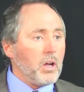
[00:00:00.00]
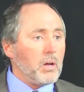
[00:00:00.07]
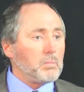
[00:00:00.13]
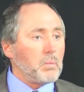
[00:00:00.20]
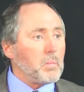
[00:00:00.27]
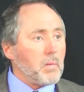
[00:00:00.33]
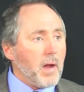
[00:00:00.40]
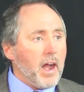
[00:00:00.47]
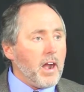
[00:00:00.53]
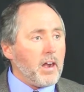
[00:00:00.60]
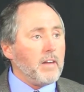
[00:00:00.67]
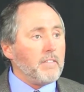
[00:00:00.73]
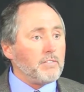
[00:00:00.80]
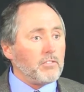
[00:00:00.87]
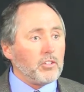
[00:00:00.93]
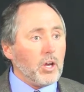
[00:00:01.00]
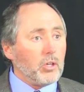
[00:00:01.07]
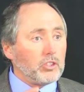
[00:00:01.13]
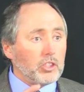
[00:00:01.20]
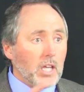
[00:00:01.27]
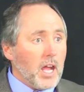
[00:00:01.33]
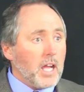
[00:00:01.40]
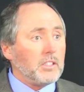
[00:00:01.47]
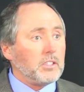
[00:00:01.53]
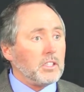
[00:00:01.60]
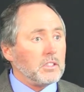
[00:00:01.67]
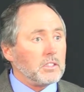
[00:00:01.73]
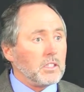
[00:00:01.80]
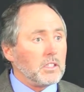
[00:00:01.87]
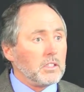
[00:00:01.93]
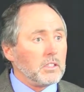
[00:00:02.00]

of preparing for those changes.